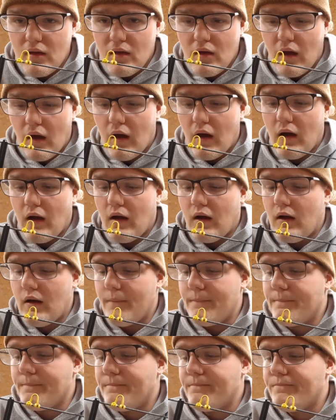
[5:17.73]

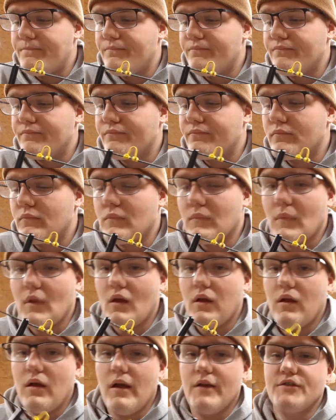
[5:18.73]

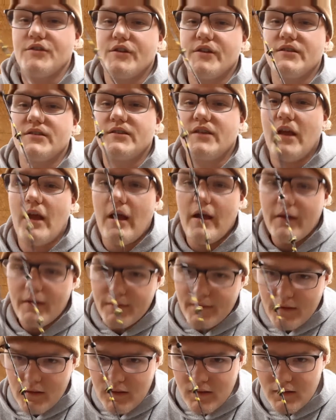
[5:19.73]
As you can see, I
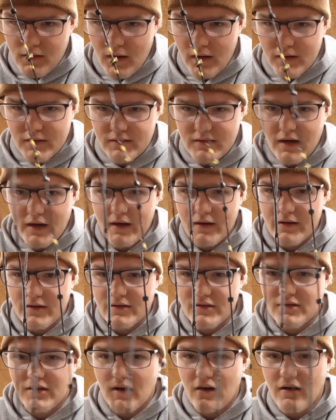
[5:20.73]
decided to
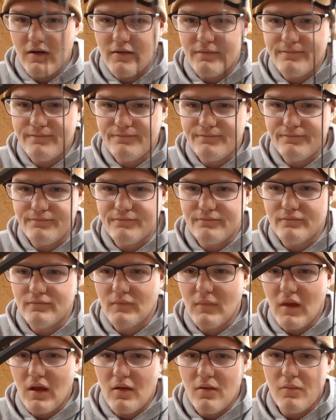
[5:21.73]
start
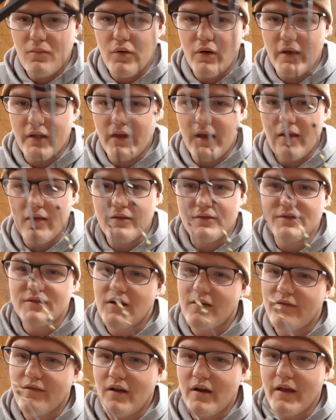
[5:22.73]
putting yellow
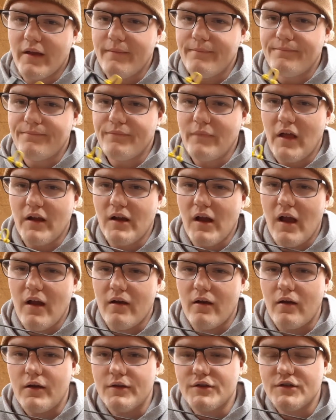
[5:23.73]
stuff on it. I don't
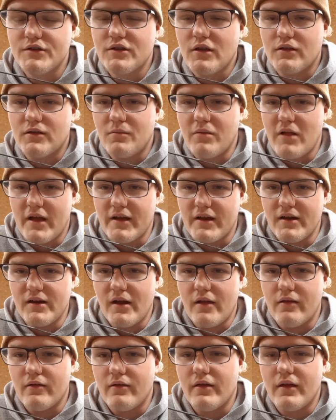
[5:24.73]
know, I just thought the black and
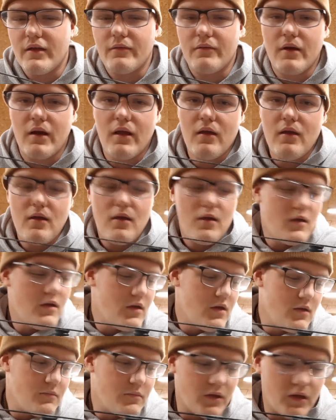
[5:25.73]
yellow thing would
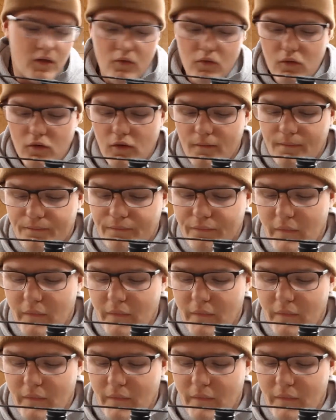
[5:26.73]
be cool.